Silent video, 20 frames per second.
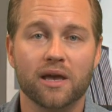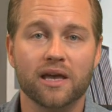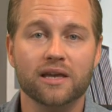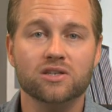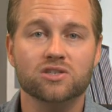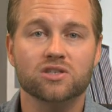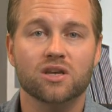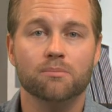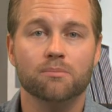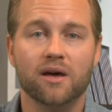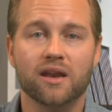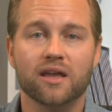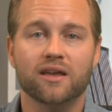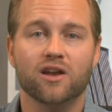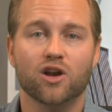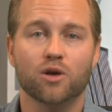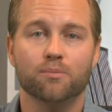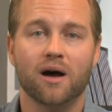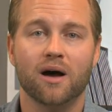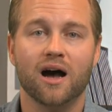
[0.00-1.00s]
Bache,
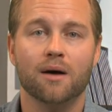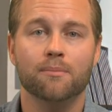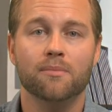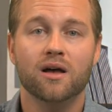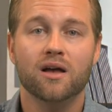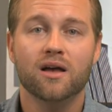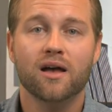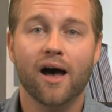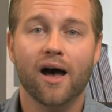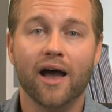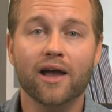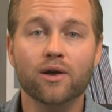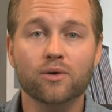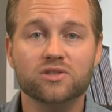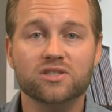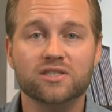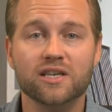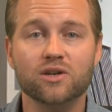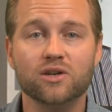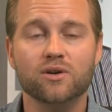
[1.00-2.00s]
Medicare Bob. I own
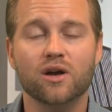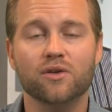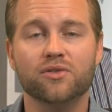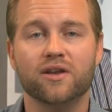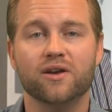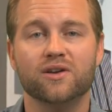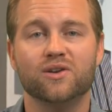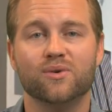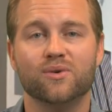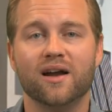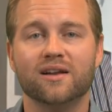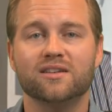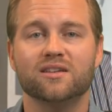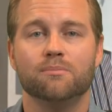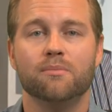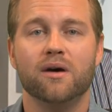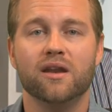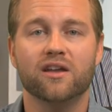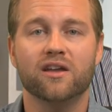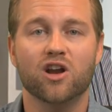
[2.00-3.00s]
Senior Healthcare Direct,
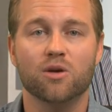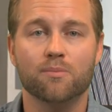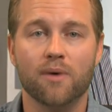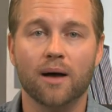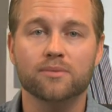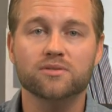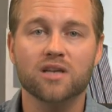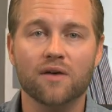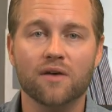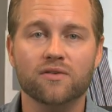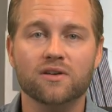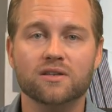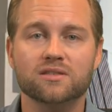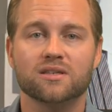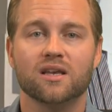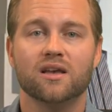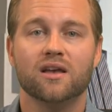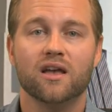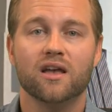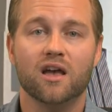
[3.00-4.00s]
Medicare Bob's
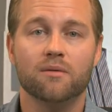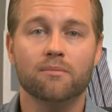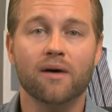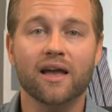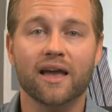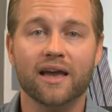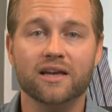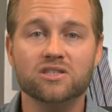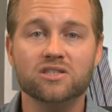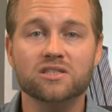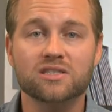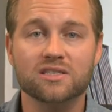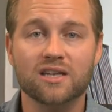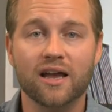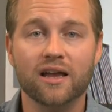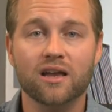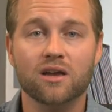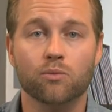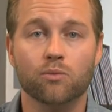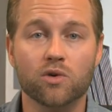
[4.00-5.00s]
office, and my agents and
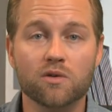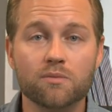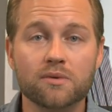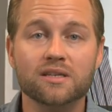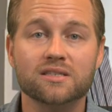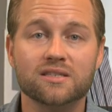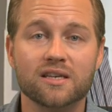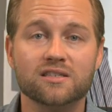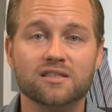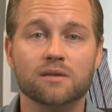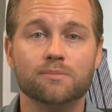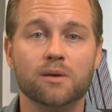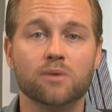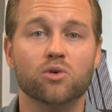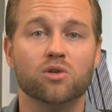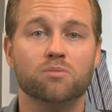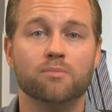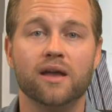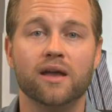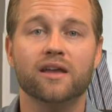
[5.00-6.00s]
I, we've been assisting people
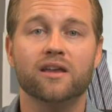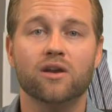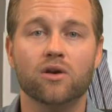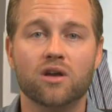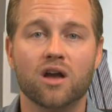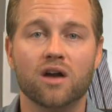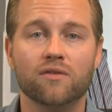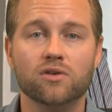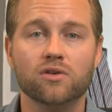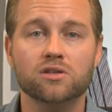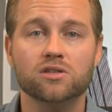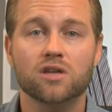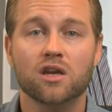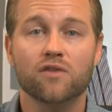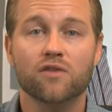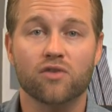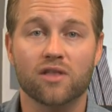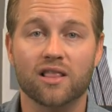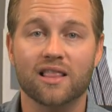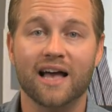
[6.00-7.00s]
with Medicare coverage
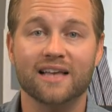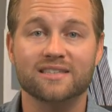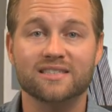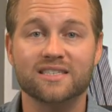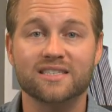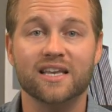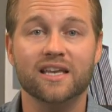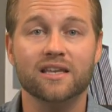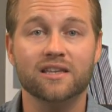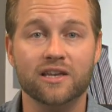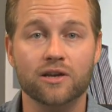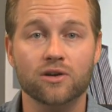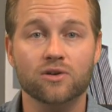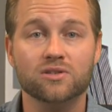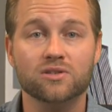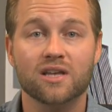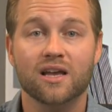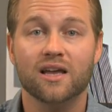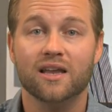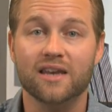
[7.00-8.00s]
for the last ten
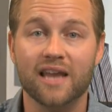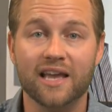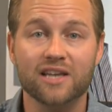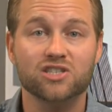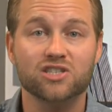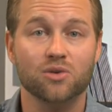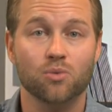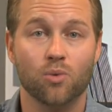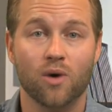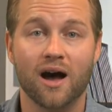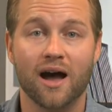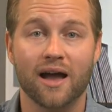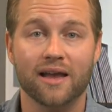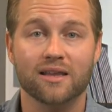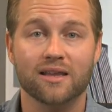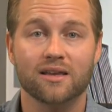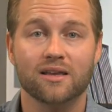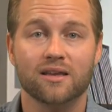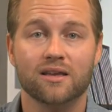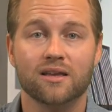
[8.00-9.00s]
years nationwide.